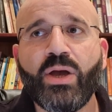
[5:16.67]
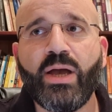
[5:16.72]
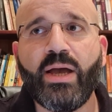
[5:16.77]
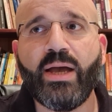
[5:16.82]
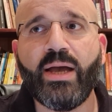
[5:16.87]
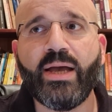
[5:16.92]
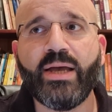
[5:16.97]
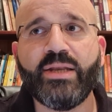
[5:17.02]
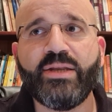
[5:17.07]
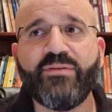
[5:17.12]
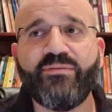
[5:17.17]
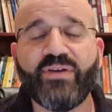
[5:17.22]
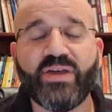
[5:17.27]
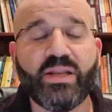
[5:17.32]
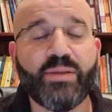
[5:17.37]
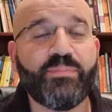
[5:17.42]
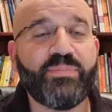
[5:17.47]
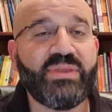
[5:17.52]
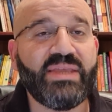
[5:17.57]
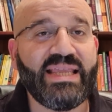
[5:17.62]

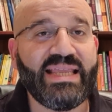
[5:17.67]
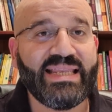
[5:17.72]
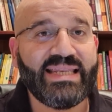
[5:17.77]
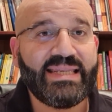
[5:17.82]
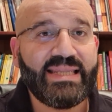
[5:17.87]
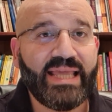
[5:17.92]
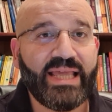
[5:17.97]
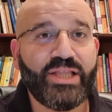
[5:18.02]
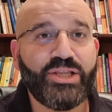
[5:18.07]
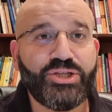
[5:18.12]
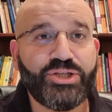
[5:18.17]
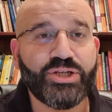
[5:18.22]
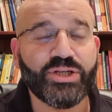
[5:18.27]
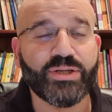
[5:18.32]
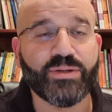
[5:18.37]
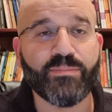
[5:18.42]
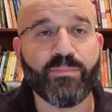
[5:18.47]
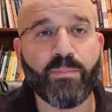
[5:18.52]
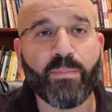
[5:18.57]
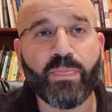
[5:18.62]
developed the
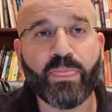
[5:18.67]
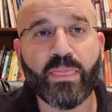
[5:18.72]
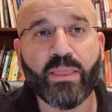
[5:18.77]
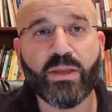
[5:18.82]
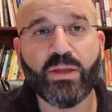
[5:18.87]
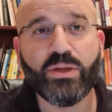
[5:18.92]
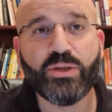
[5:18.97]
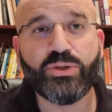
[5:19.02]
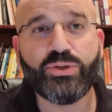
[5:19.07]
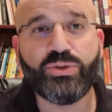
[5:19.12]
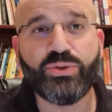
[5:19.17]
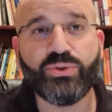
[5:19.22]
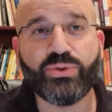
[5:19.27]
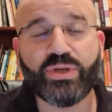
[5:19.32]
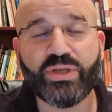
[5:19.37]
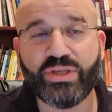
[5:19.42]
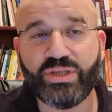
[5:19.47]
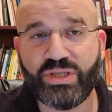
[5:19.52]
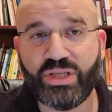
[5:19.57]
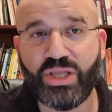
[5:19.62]
intention to
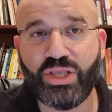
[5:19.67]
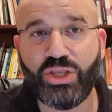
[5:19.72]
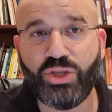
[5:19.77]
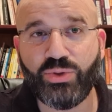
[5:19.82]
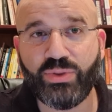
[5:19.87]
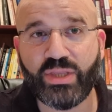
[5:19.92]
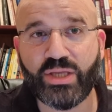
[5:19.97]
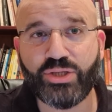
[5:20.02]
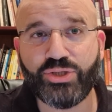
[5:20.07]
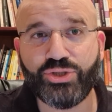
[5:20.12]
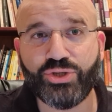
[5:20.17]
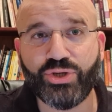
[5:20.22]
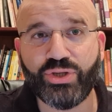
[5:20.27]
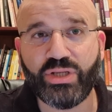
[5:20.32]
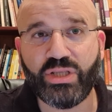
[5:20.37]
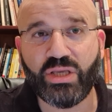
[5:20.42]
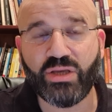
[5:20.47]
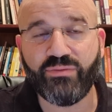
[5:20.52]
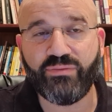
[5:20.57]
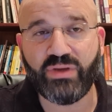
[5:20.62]
continue their
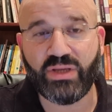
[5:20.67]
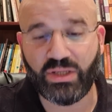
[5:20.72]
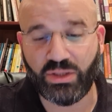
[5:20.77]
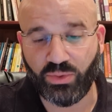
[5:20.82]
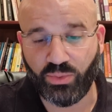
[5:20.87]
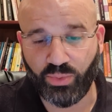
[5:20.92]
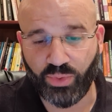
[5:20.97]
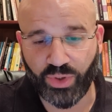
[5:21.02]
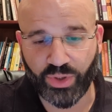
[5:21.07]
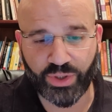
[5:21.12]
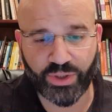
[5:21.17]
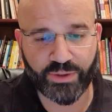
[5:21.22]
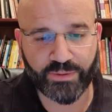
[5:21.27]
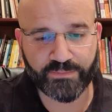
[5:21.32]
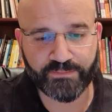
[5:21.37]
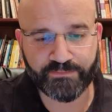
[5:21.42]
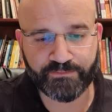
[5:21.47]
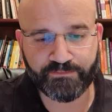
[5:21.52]
journey of inner work.